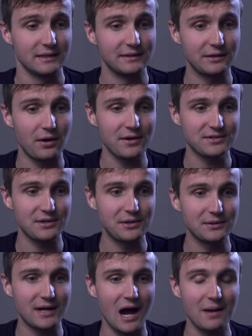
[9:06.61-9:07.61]
They're
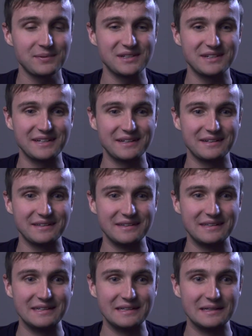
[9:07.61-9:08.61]
also copying
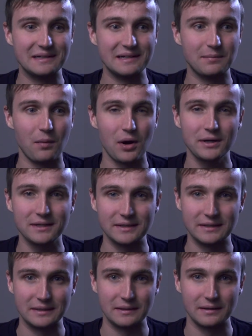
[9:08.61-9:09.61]
the
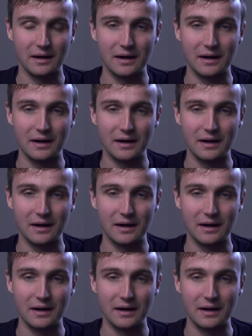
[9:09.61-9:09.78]
marketing.